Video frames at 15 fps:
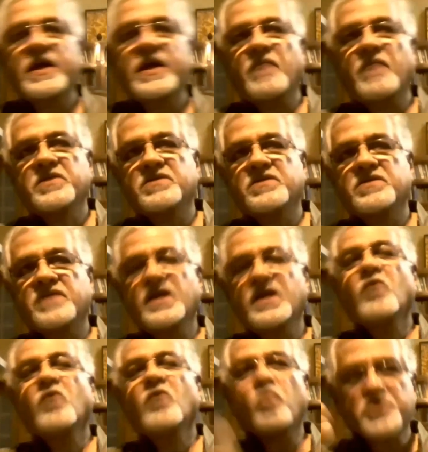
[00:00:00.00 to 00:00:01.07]
Ramachandran,
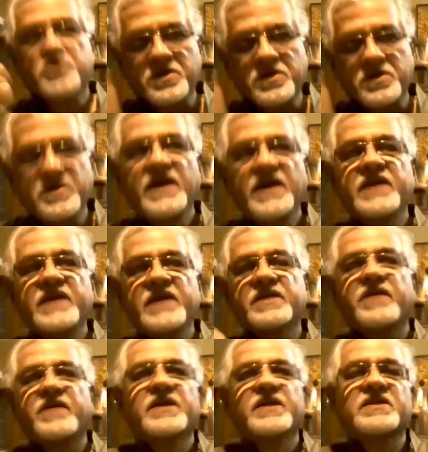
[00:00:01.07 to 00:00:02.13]
was really the
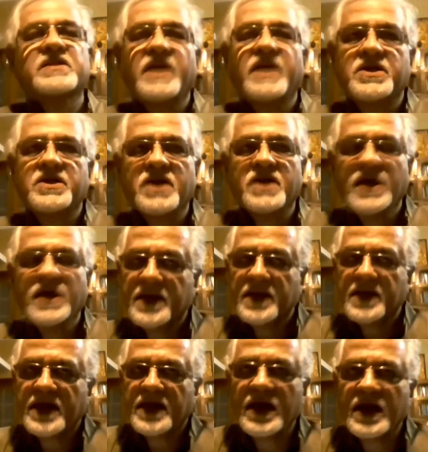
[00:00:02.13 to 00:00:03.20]
greatest danger
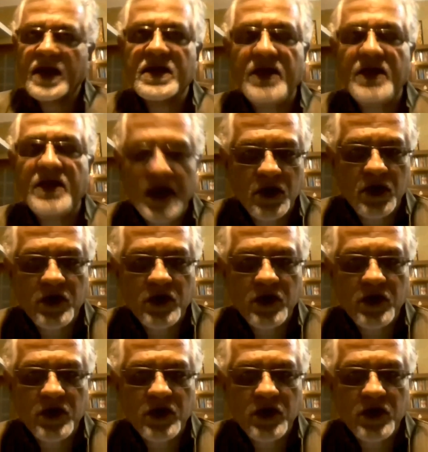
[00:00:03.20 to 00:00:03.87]
that the Indian nation was